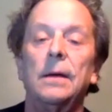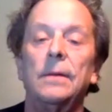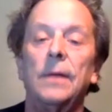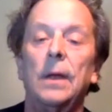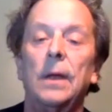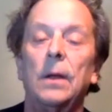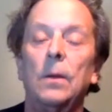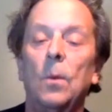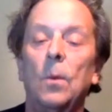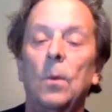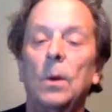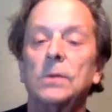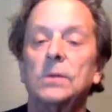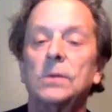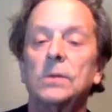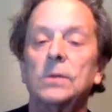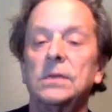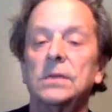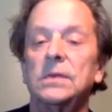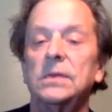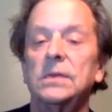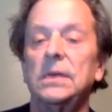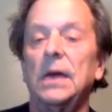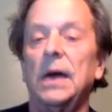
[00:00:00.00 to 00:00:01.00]
that it was
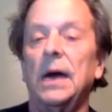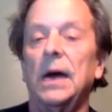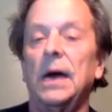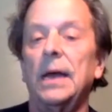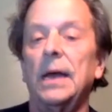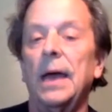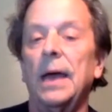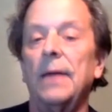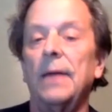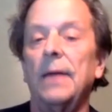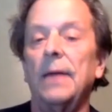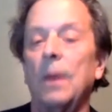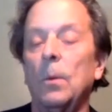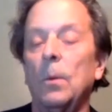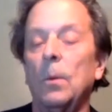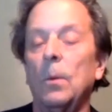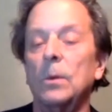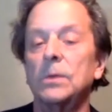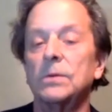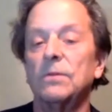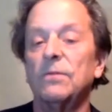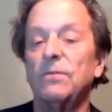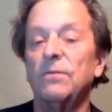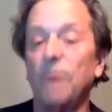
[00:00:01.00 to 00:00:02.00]
the CIA that
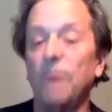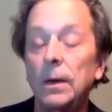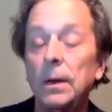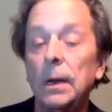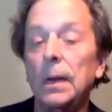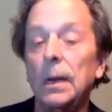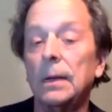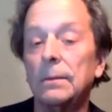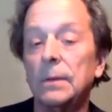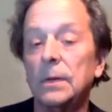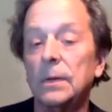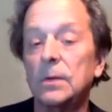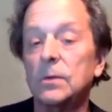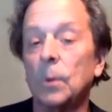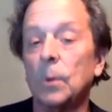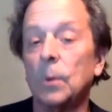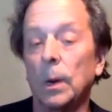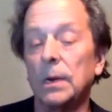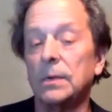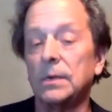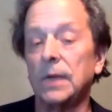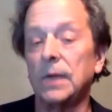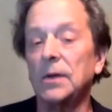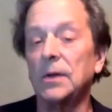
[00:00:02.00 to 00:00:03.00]
was funding this
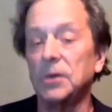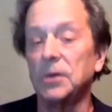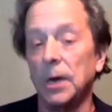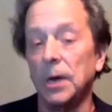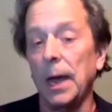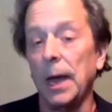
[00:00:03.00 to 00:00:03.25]
organization.